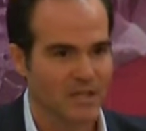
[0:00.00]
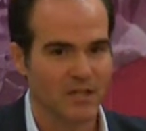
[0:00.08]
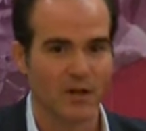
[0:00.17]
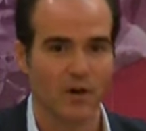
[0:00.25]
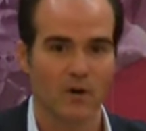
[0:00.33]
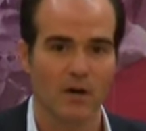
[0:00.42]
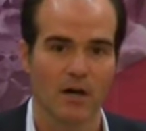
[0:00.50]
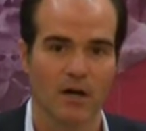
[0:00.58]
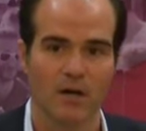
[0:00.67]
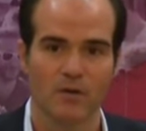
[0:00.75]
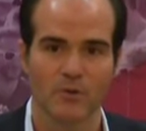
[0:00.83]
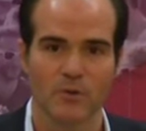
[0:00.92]
you
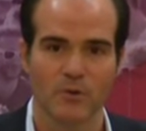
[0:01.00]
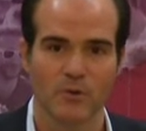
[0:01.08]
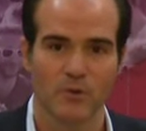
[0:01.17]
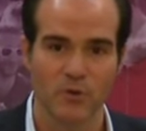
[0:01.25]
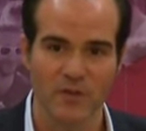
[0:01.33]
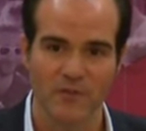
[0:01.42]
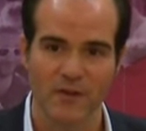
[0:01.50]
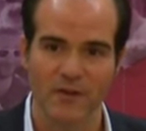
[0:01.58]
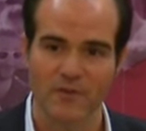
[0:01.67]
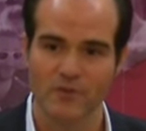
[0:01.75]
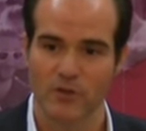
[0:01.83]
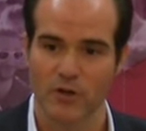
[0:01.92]
know, grief and
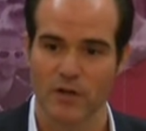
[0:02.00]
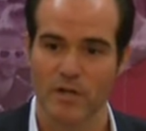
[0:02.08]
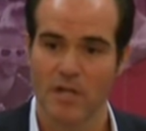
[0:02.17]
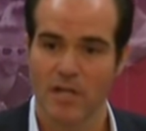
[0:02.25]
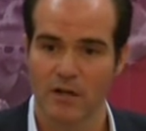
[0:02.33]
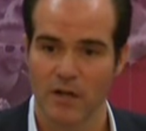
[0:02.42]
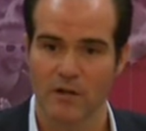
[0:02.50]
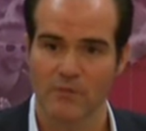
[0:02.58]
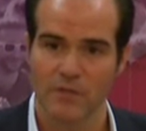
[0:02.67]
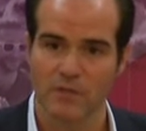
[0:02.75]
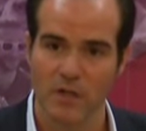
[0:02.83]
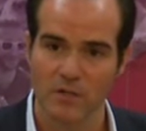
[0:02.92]
concern in all of
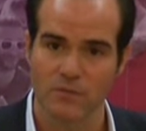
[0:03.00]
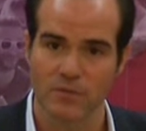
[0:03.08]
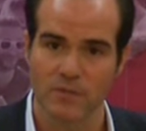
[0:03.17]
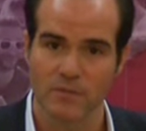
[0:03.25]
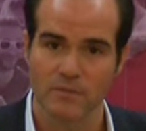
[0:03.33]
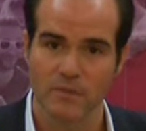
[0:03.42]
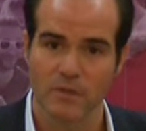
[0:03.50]
these countries.